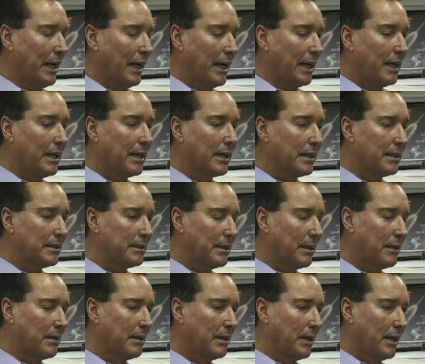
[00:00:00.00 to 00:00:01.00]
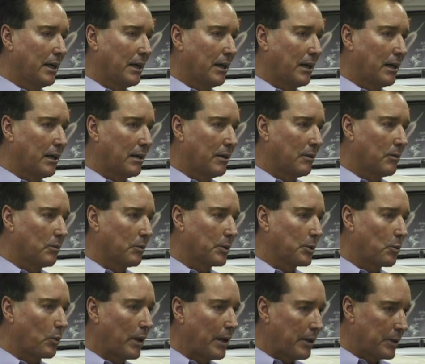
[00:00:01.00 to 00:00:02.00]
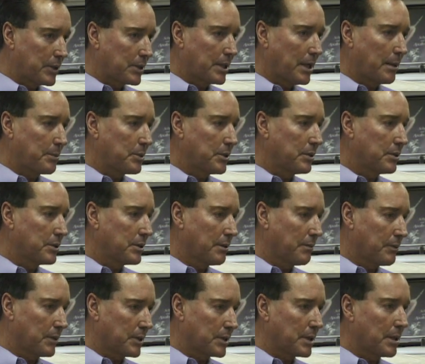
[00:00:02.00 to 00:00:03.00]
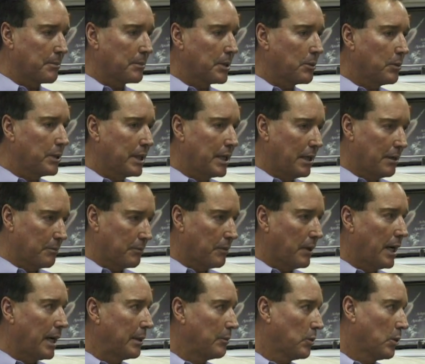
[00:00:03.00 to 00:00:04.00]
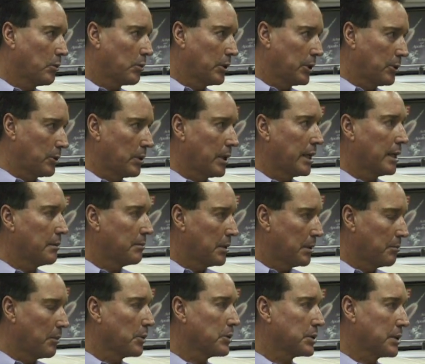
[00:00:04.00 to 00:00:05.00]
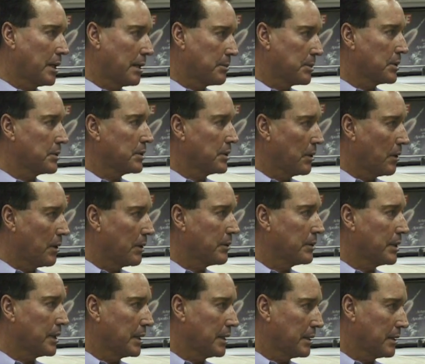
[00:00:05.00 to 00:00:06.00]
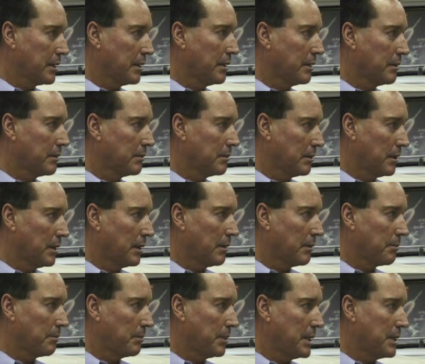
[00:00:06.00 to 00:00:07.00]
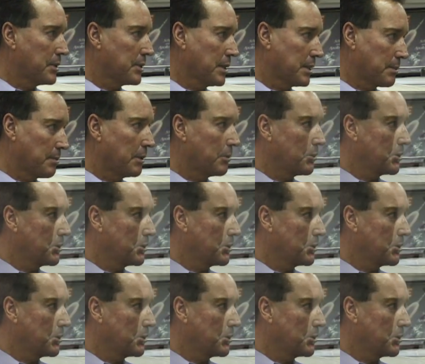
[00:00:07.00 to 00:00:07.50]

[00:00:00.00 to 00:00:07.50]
And uh, uh, with rare exceptions, if it's something we can't find, we'll recreate it. But most times, it's the authentic uh, uh, piece that's been